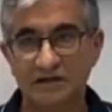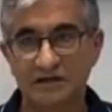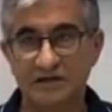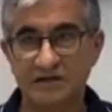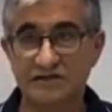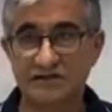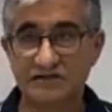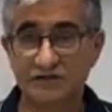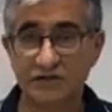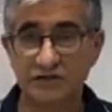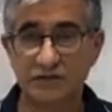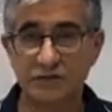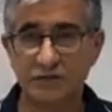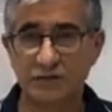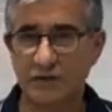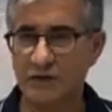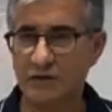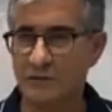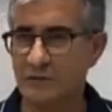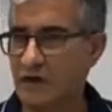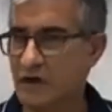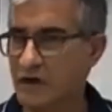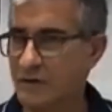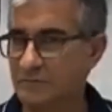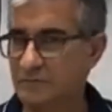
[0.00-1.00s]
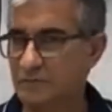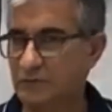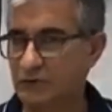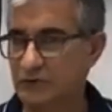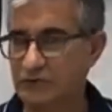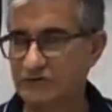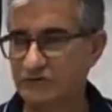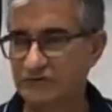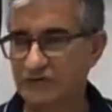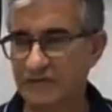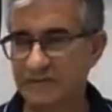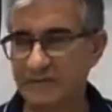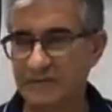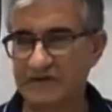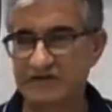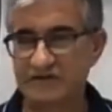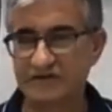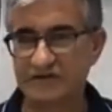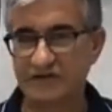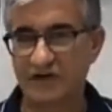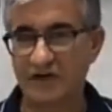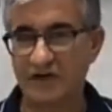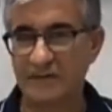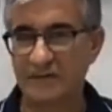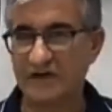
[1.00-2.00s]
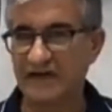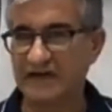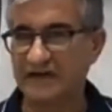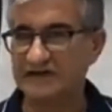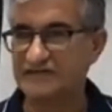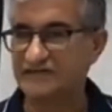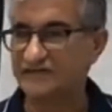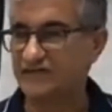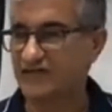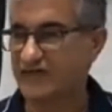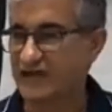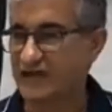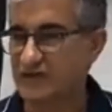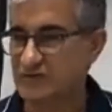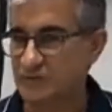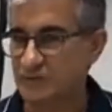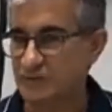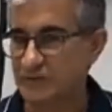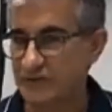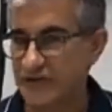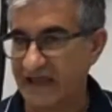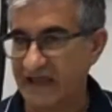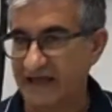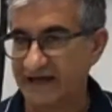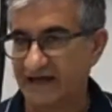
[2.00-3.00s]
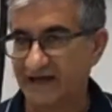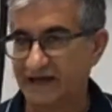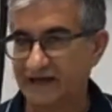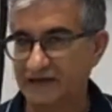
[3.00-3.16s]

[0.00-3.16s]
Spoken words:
So I'm not sure if I mentioned, I'm an ex-financial planner.